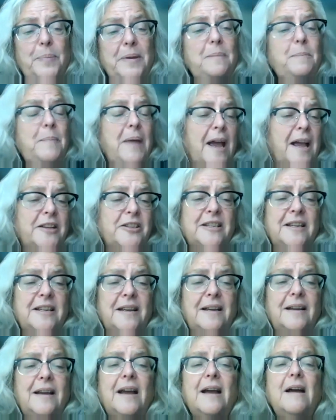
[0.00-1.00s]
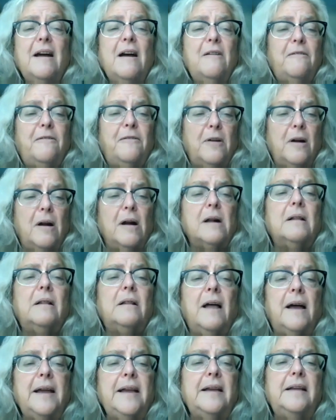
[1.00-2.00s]
bid matching for our
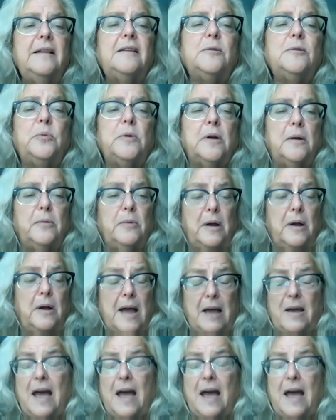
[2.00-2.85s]
clients, where